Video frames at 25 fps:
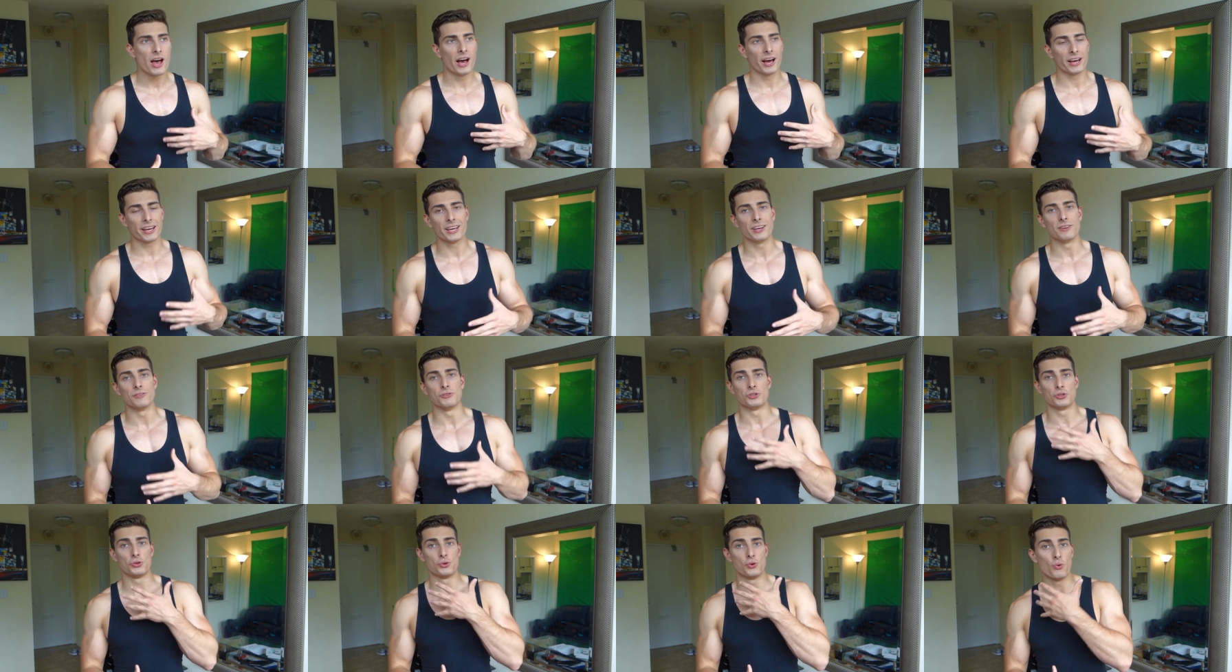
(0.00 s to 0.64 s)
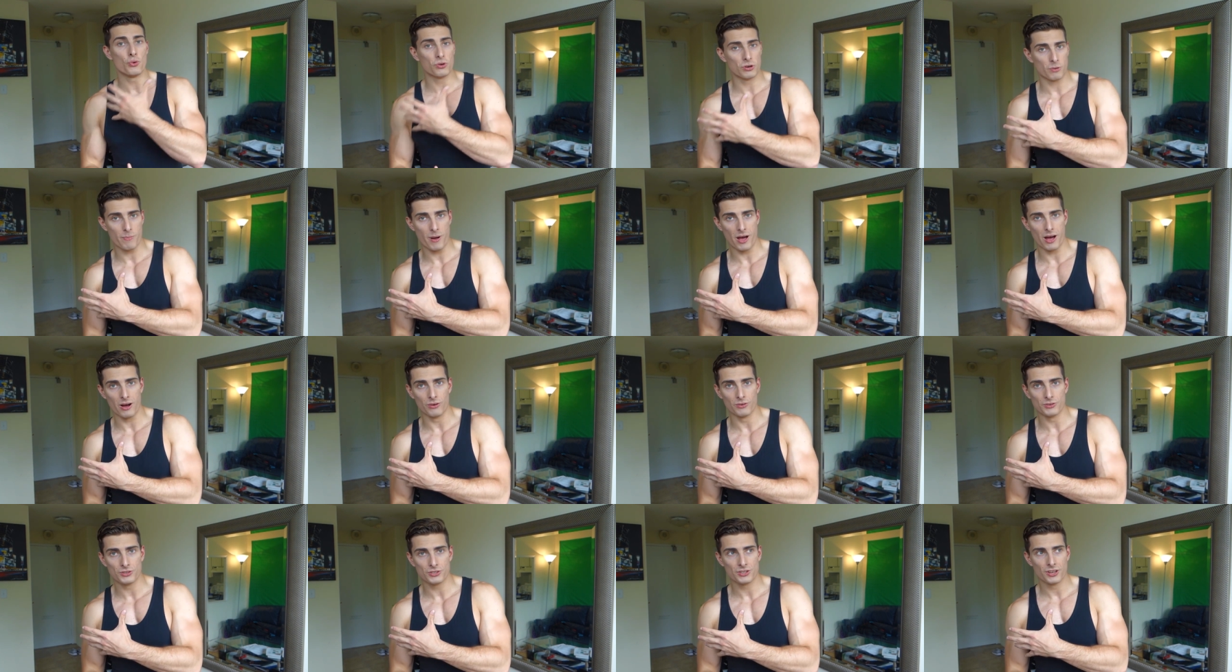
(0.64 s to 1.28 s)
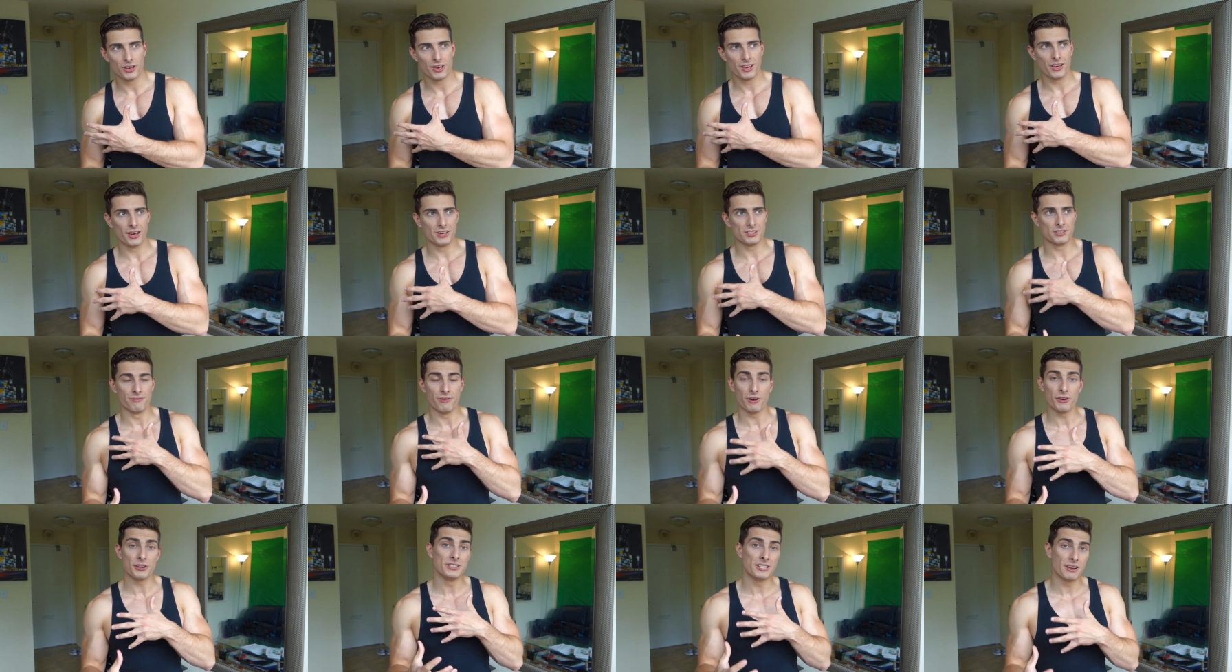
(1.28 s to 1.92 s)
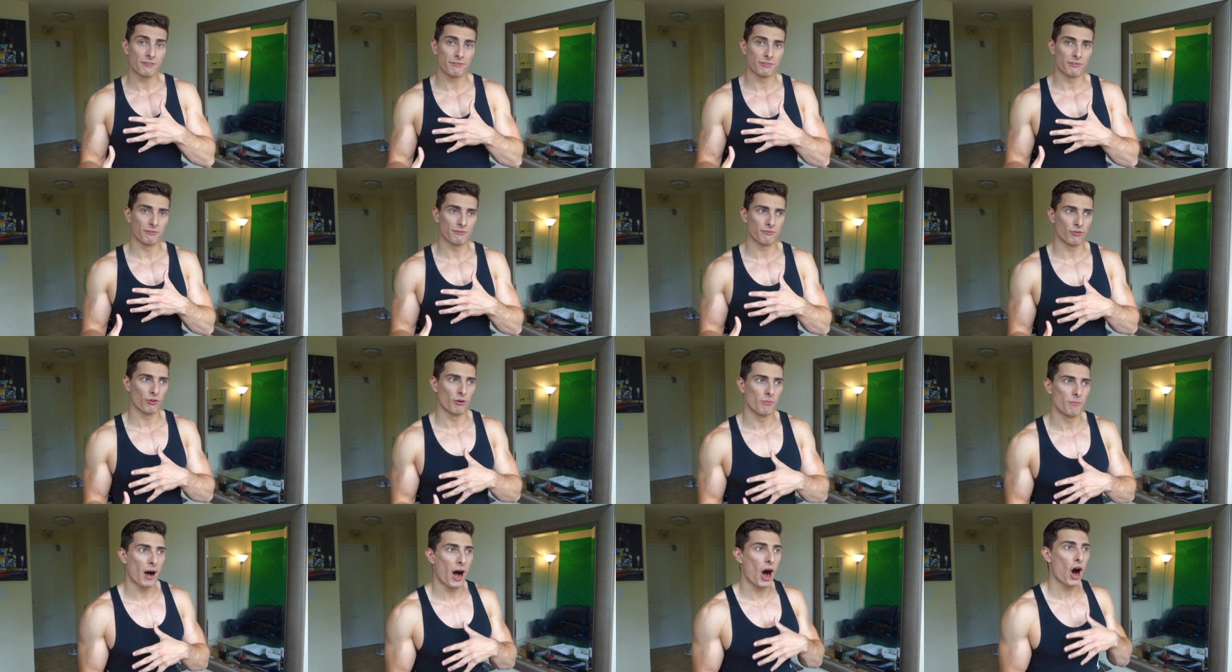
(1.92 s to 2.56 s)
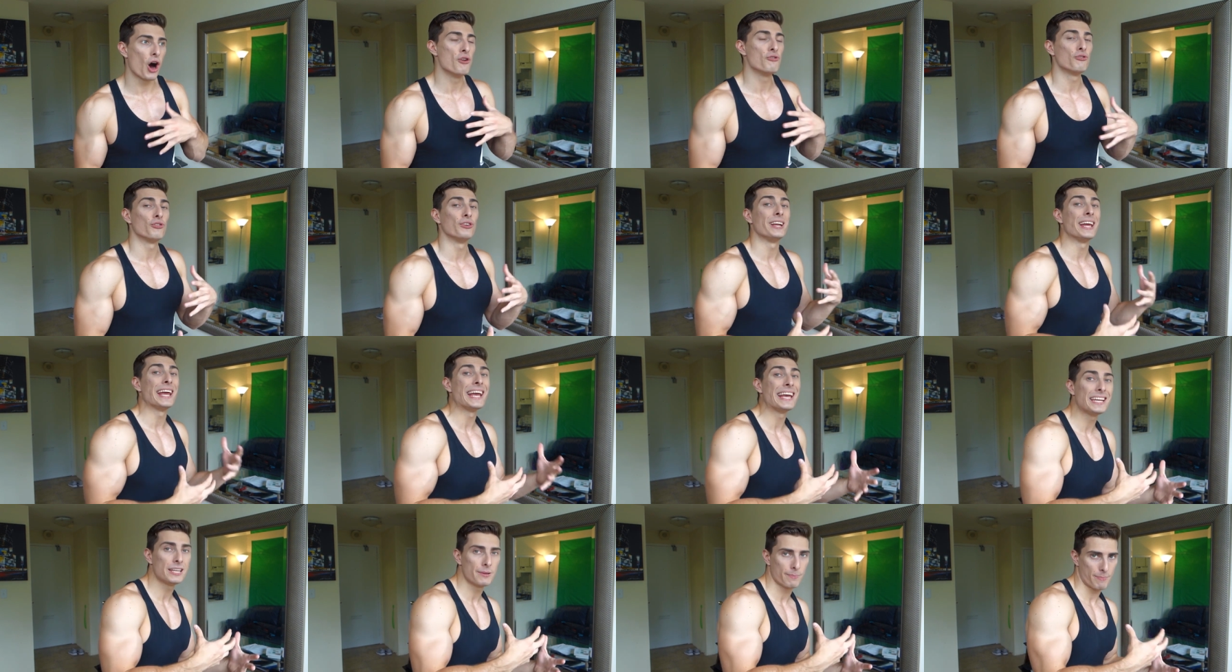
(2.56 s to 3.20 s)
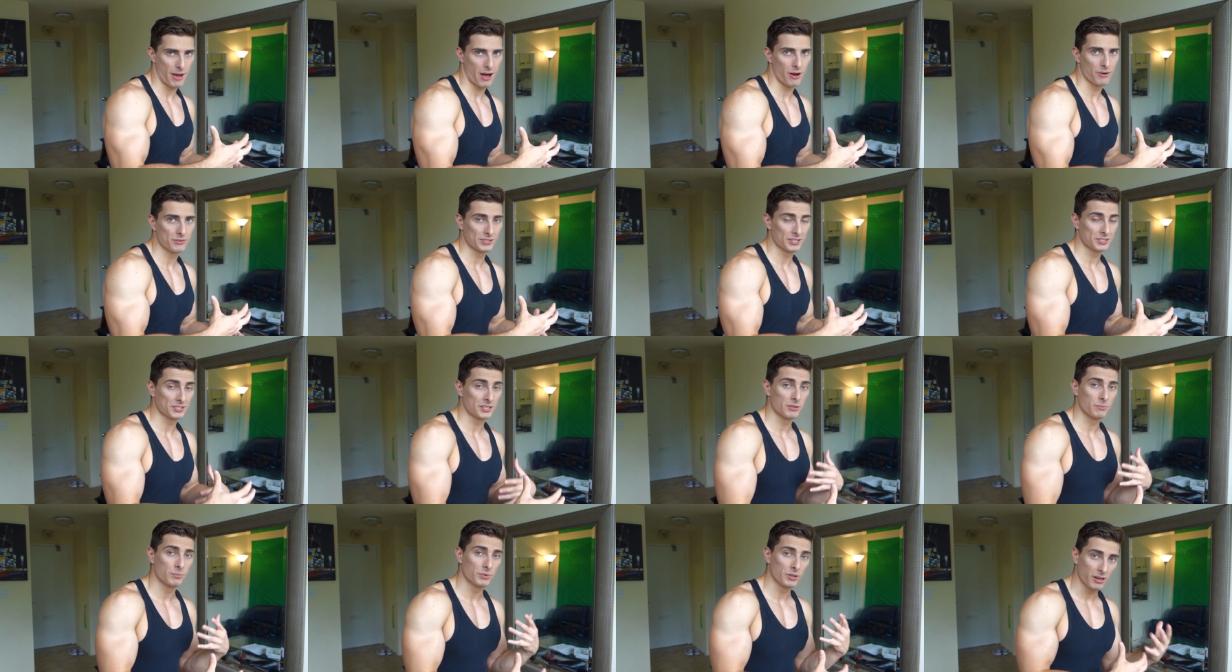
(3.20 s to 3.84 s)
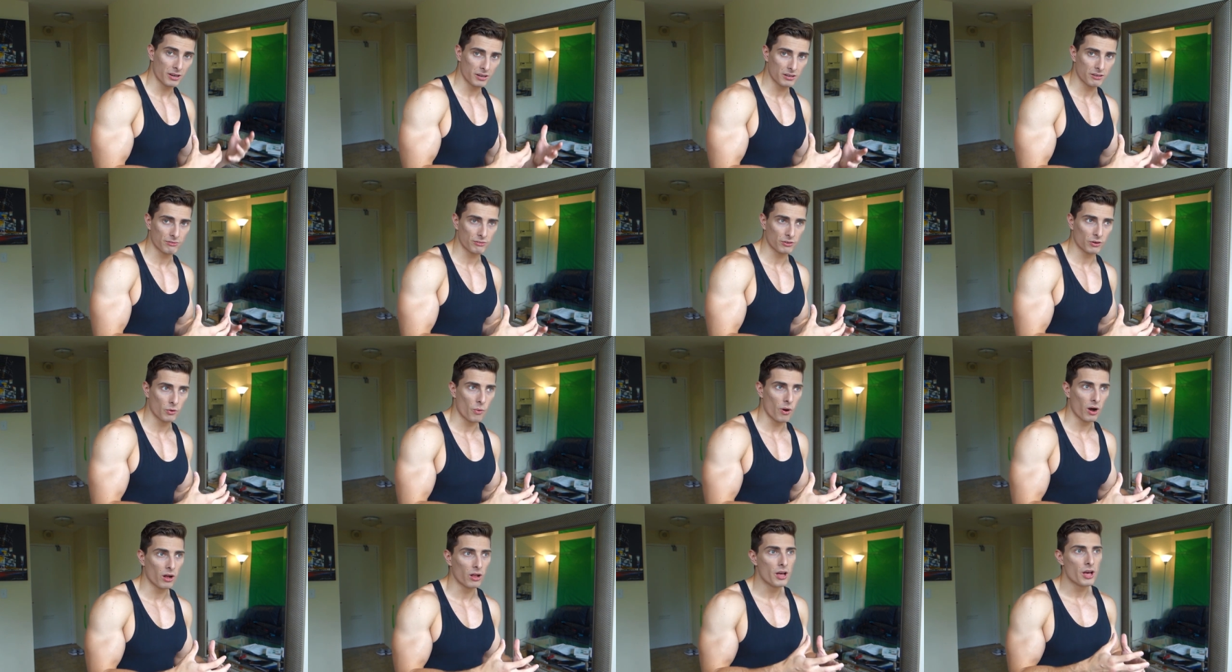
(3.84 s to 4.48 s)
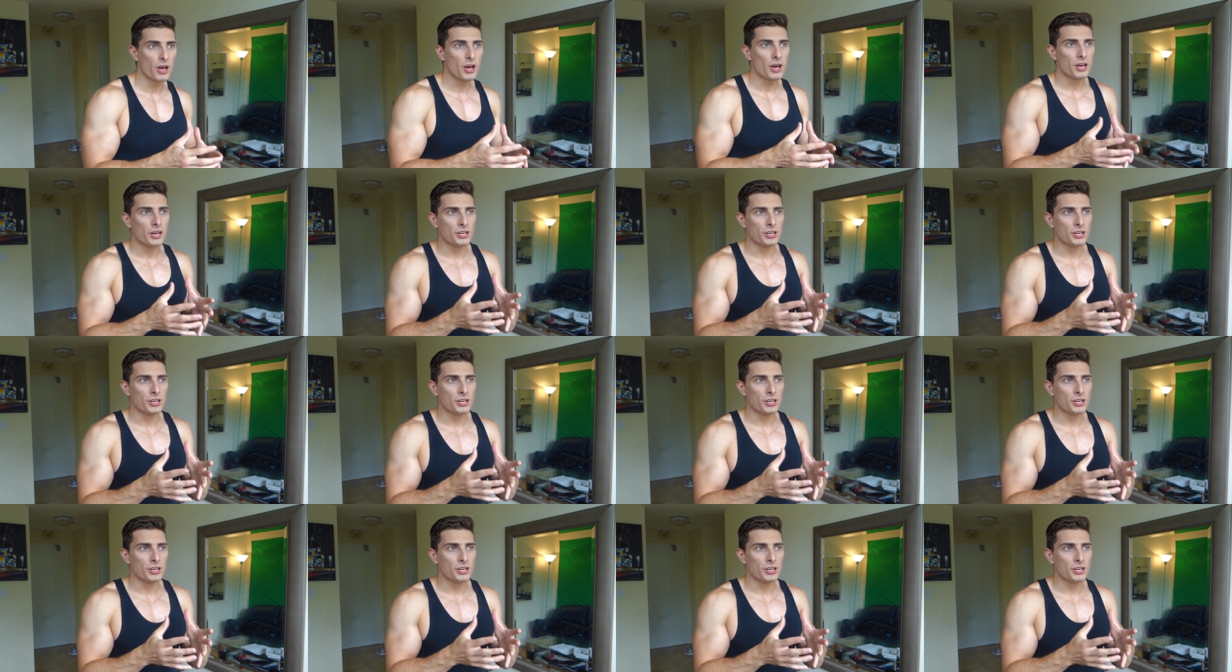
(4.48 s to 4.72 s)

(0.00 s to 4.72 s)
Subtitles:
again, 200 pounds is very different from 180 pounds, let's say you've been cutting for a while.